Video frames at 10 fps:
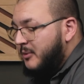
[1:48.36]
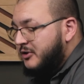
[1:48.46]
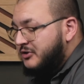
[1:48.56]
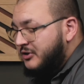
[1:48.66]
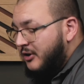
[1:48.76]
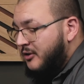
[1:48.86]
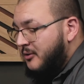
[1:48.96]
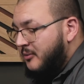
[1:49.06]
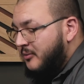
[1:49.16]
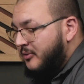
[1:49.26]

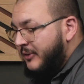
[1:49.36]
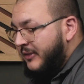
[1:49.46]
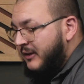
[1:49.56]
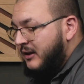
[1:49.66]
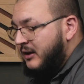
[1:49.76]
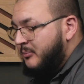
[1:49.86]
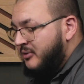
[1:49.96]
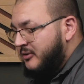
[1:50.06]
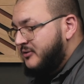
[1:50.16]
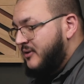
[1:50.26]
So the
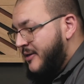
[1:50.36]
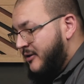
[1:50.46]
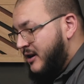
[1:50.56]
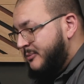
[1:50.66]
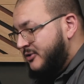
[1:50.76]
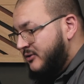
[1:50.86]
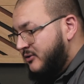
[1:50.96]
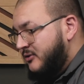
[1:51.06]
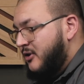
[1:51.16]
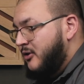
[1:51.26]
Palouse leather
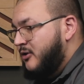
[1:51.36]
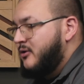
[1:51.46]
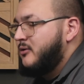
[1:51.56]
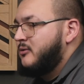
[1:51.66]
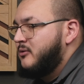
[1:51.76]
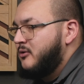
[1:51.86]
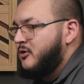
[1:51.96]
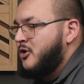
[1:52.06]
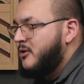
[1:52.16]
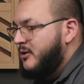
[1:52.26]
options are
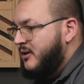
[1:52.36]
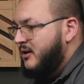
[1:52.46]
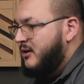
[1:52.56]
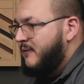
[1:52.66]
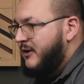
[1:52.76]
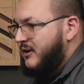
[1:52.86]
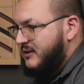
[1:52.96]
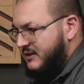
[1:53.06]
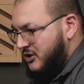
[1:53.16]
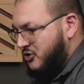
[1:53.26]
currently very
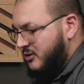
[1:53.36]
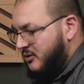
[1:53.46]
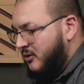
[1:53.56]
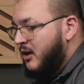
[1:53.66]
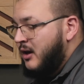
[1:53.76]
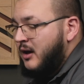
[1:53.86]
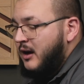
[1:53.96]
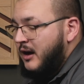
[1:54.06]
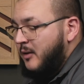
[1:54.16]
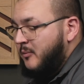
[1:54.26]
intentional.
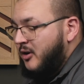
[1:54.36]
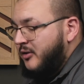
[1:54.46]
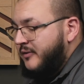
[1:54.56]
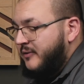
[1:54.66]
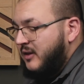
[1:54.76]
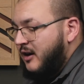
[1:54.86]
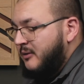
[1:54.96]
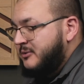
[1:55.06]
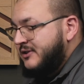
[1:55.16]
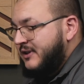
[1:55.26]
All of the
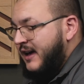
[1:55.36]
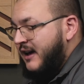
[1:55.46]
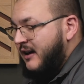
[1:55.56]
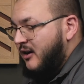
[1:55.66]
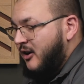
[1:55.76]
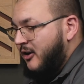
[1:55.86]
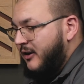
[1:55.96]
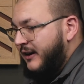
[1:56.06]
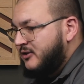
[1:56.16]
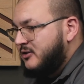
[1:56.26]
options that are
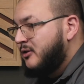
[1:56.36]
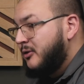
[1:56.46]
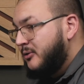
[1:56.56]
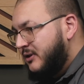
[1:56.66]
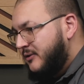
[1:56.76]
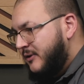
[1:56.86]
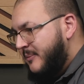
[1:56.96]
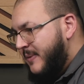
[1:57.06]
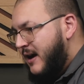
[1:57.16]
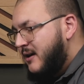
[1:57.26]
excluded
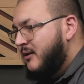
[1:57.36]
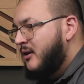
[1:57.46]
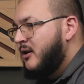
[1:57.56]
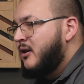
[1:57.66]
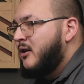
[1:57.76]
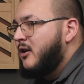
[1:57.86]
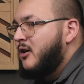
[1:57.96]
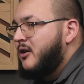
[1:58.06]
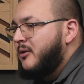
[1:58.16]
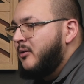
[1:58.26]
from that
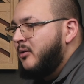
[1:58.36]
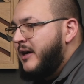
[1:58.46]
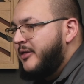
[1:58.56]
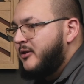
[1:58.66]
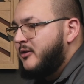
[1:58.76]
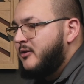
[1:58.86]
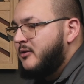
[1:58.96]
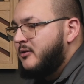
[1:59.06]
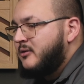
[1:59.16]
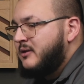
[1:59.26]
are
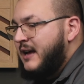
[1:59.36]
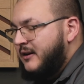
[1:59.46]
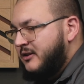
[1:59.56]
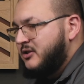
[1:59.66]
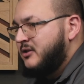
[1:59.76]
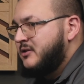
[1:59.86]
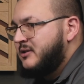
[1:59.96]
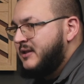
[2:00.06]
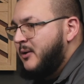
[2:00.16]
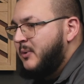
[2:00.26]
leather
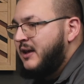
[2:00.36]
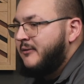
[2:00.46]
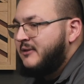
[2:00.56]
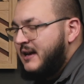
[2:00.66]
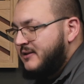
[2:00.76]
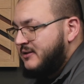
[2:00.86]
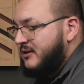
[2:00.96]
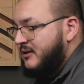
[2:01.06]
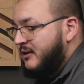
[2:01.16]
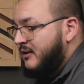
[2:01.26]
tannages that we have
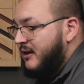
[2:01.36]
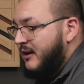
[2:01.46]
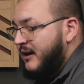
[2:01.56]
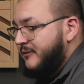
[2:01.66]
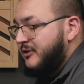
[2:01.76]
tested and have